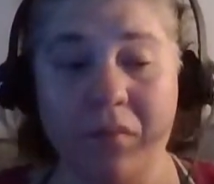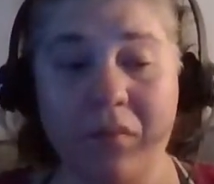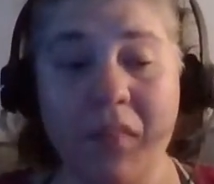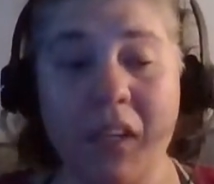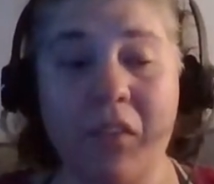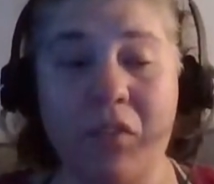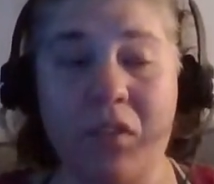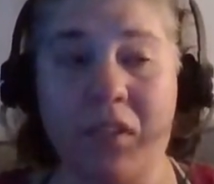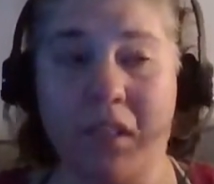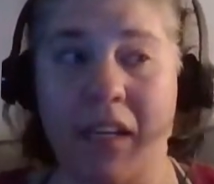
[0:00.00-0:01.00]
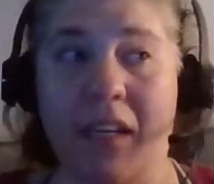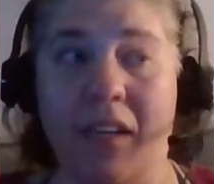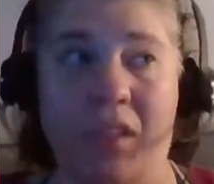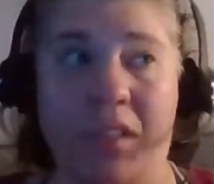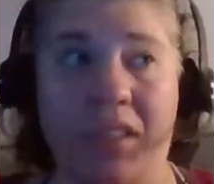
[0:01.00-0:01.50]
If you're
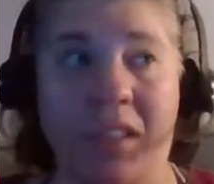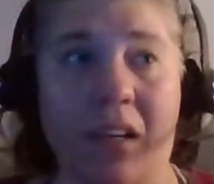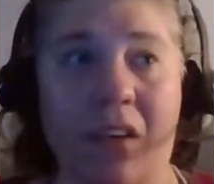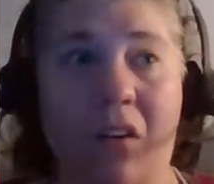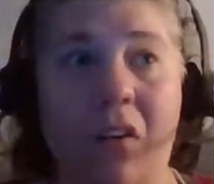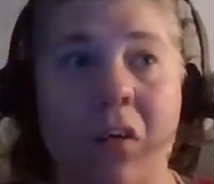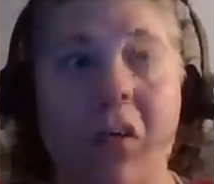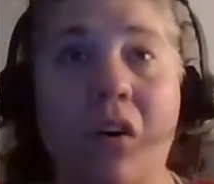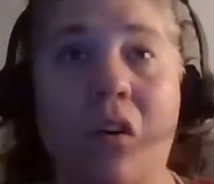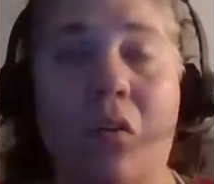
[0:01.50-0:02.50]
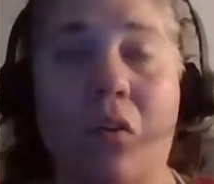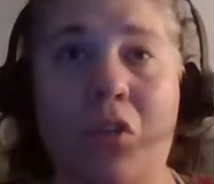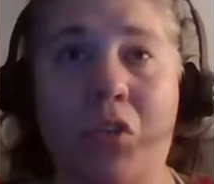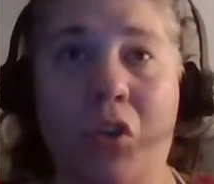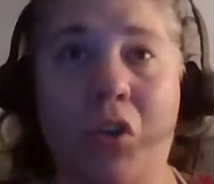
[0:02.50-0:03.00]
going to sell or
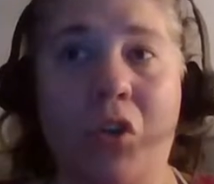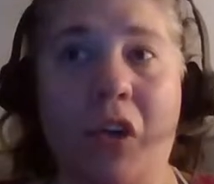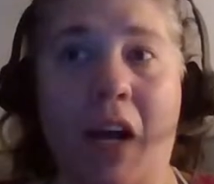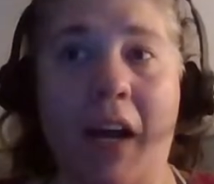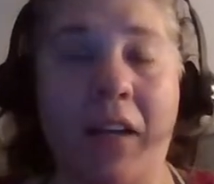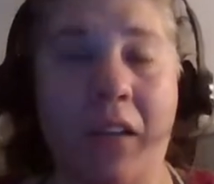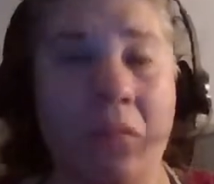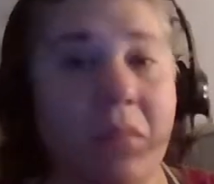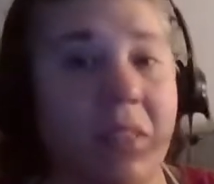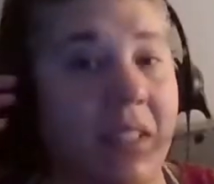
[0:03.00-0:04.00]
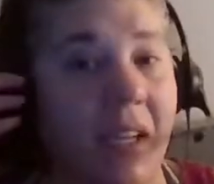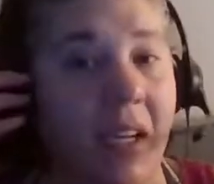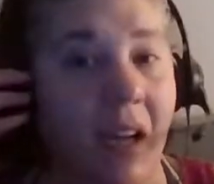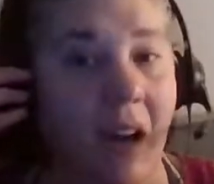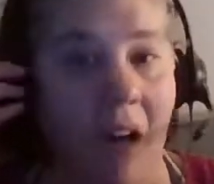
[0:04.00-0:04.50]
show your items
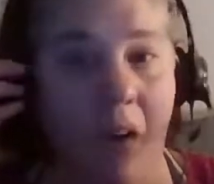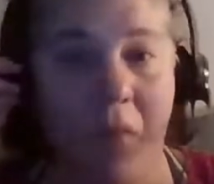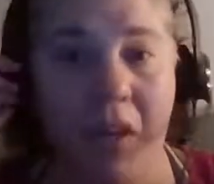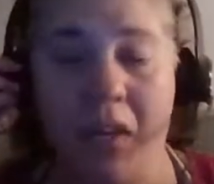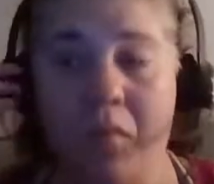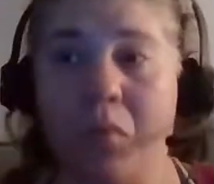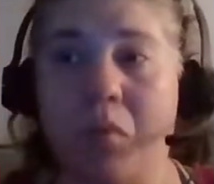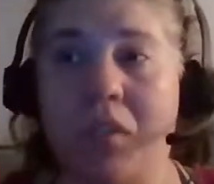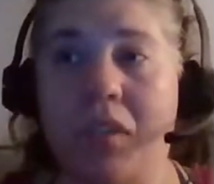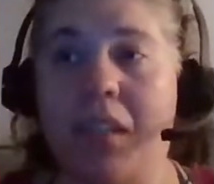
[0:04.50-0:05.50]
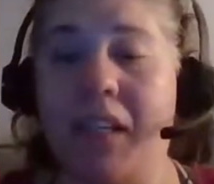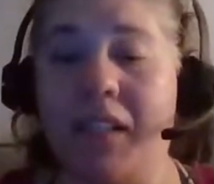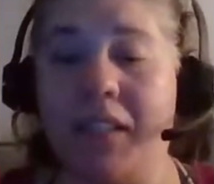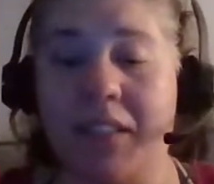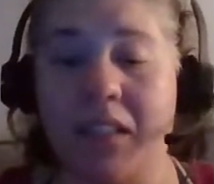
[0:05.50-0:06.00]
in
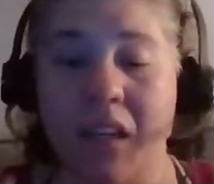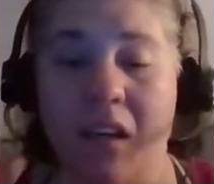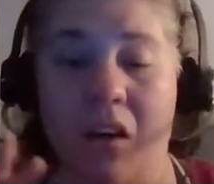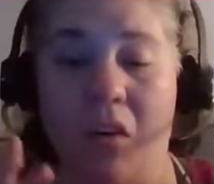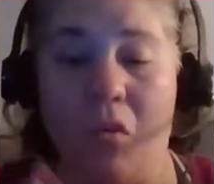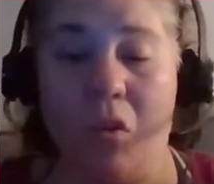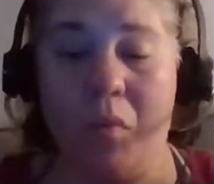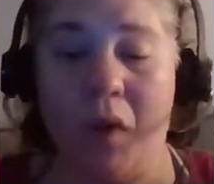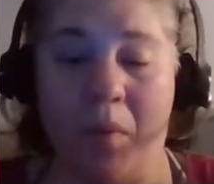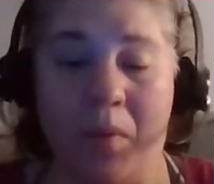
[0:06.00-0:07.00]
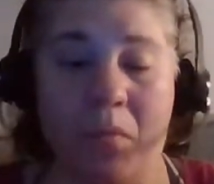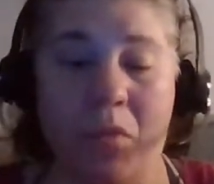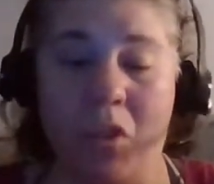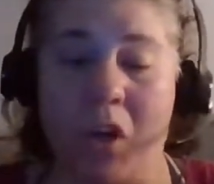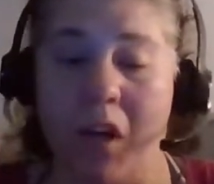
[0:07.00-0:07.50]
boutiques or pop-up
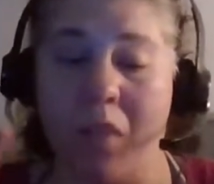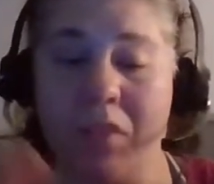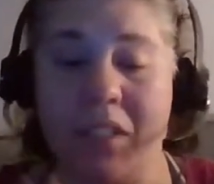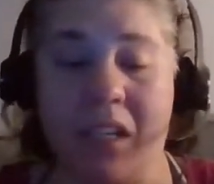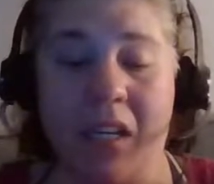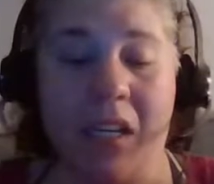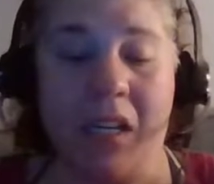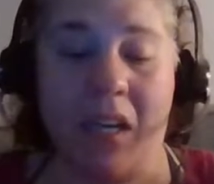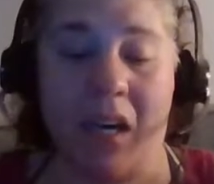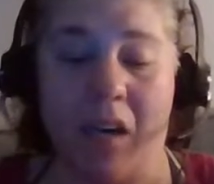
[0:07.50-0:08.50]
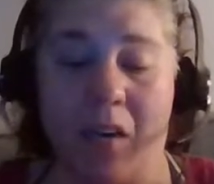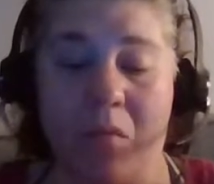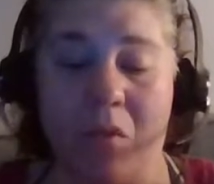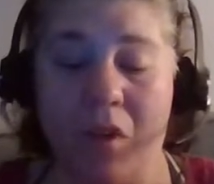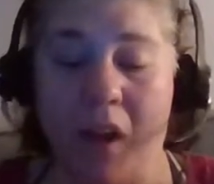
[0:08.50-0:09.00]
shops,
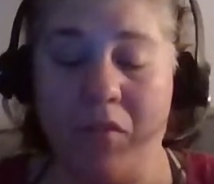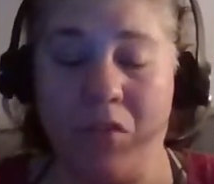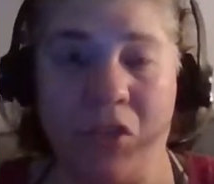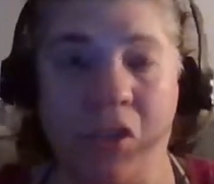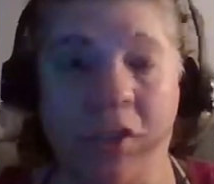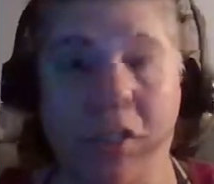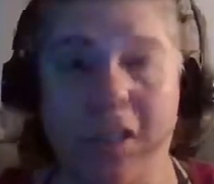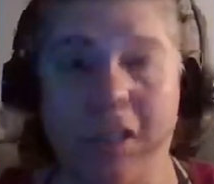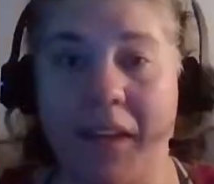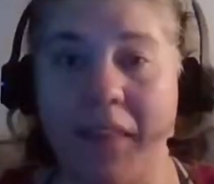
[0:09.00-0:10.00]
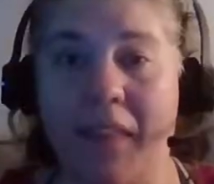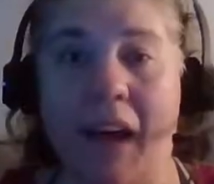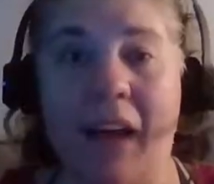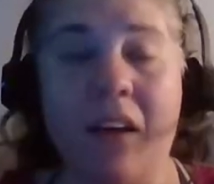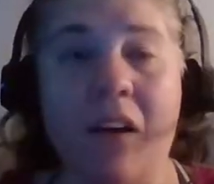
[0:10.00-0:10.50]
craft shows, things like
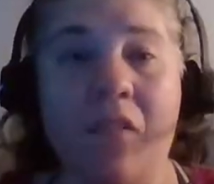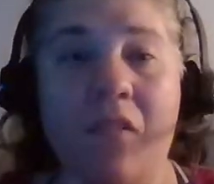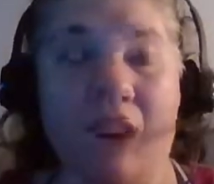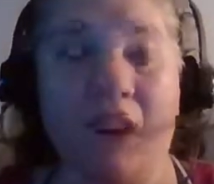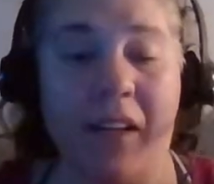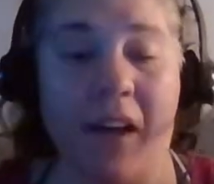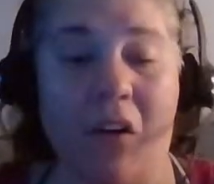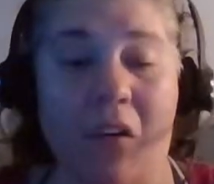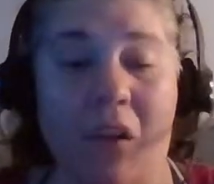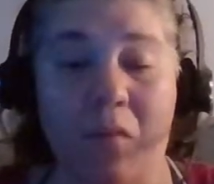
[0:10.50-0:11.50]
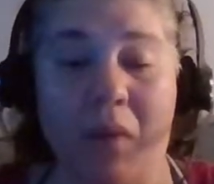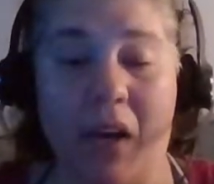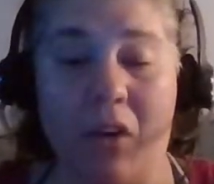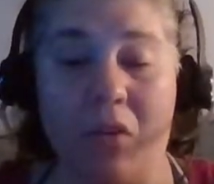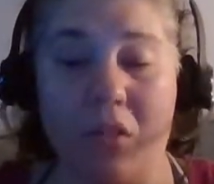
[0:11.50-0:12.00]
that, find out
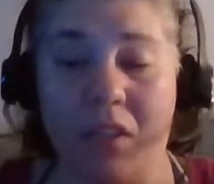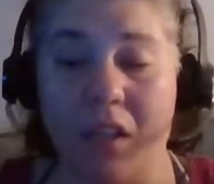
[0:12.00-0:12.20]
about